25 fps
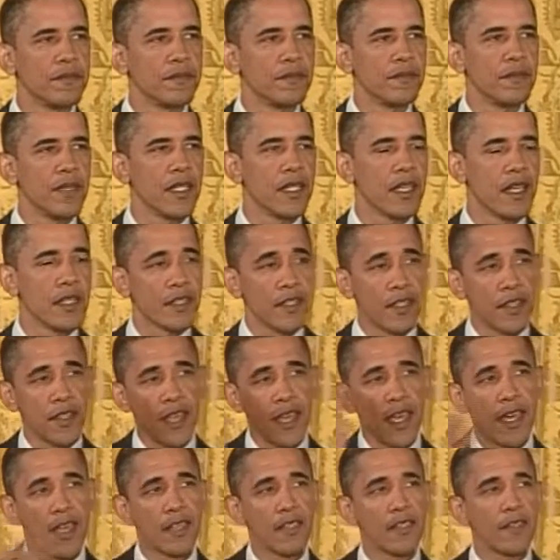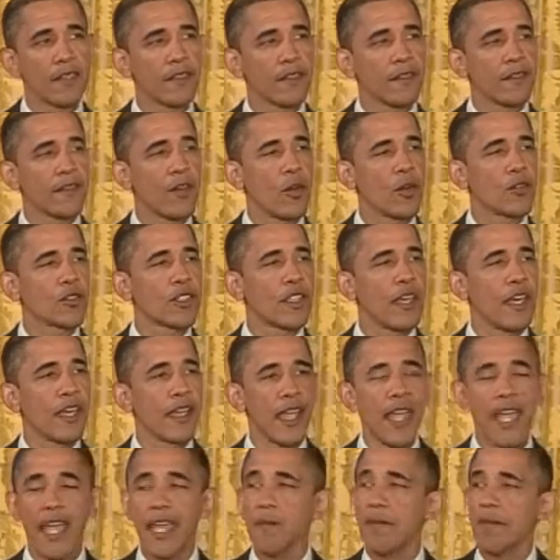Because in the end, folks like
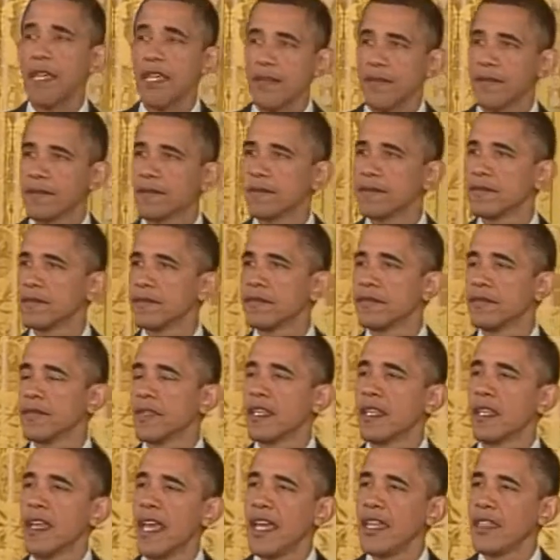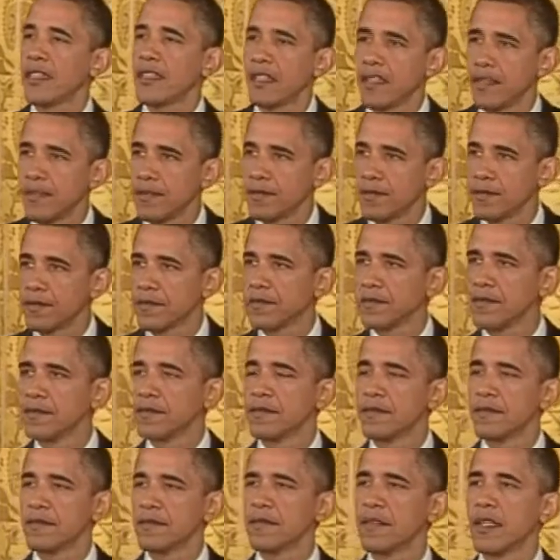Amy and Nathan
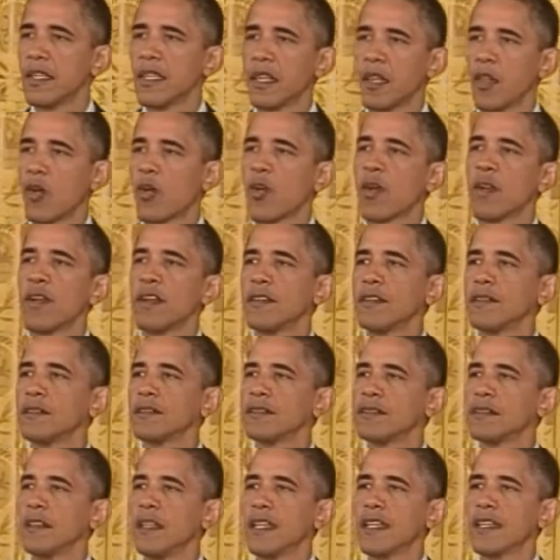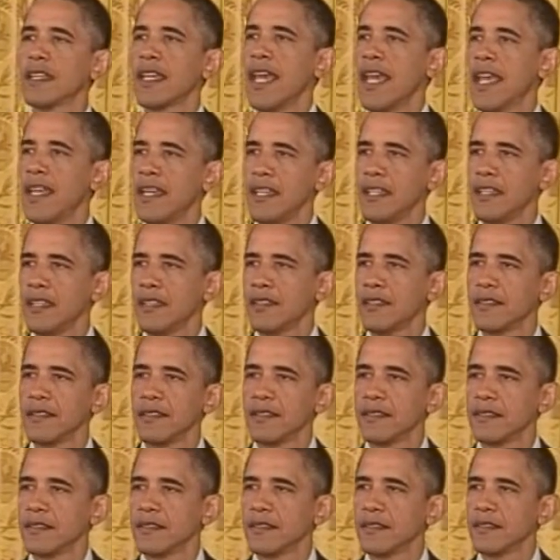and Laura and Katie
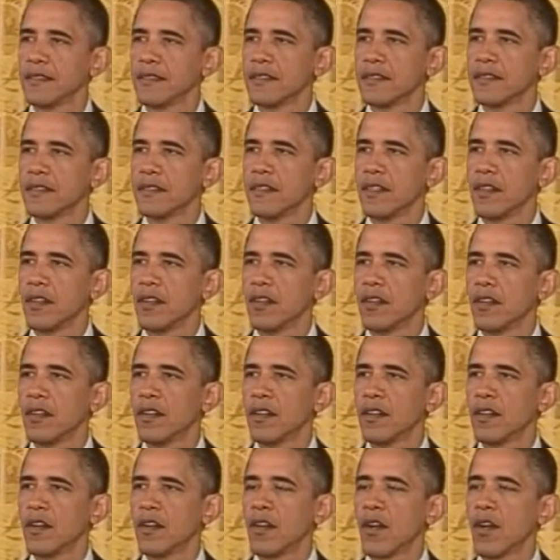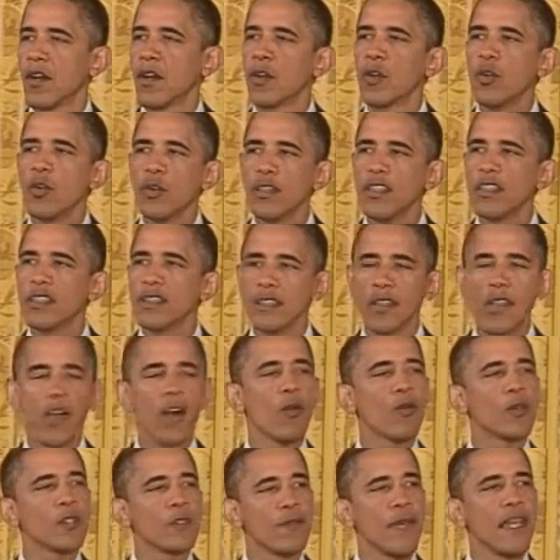are who this
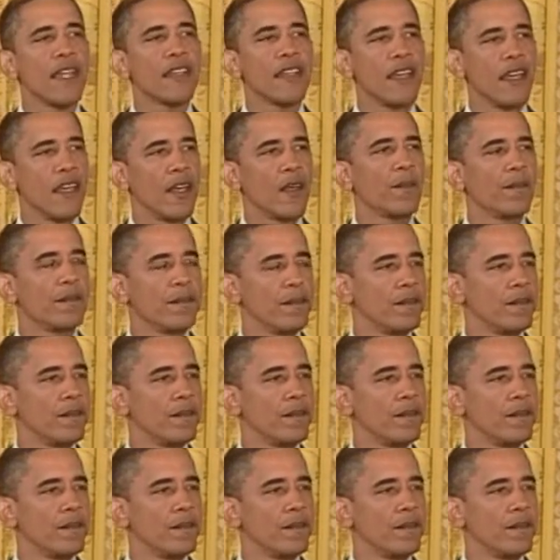law was made to help.